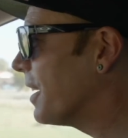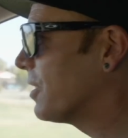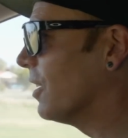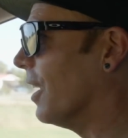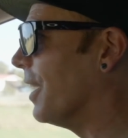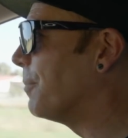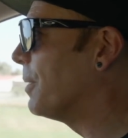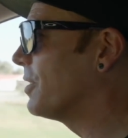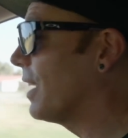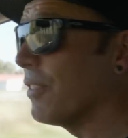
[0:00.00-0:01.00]
excited
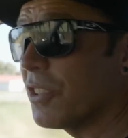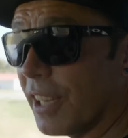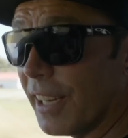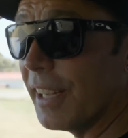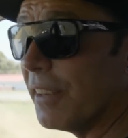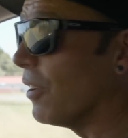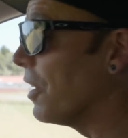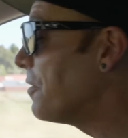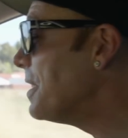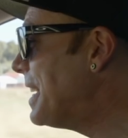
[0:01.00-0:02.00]
because I haven't seen Levi
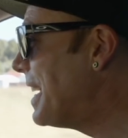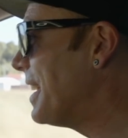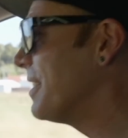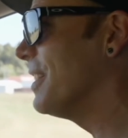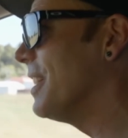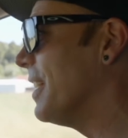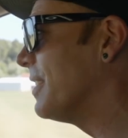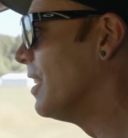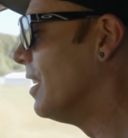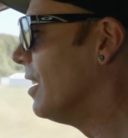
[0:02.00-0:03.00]
for years and
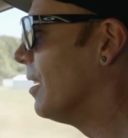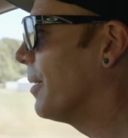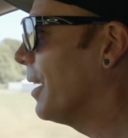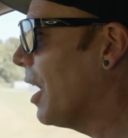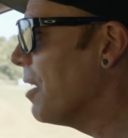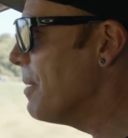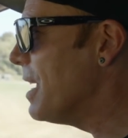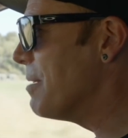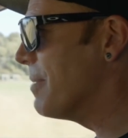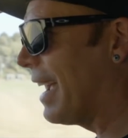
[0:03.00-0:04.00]
years. I'm going to go and meet
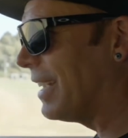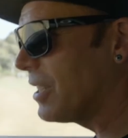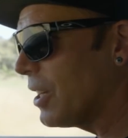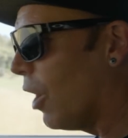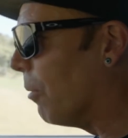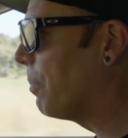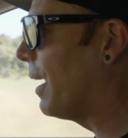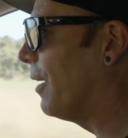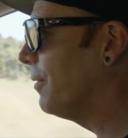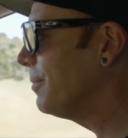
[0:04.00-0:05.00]
him at his
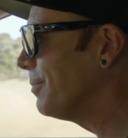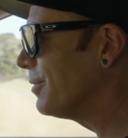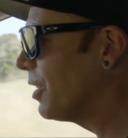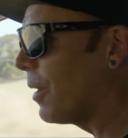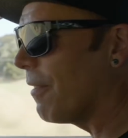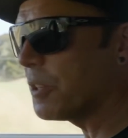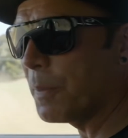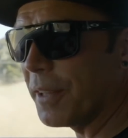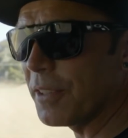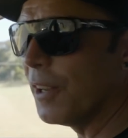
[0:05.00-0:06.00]
compound, somewhere he
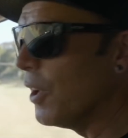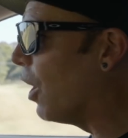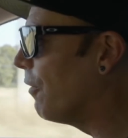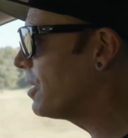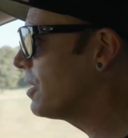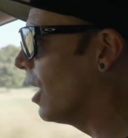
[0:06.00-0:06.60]
spends a lot of his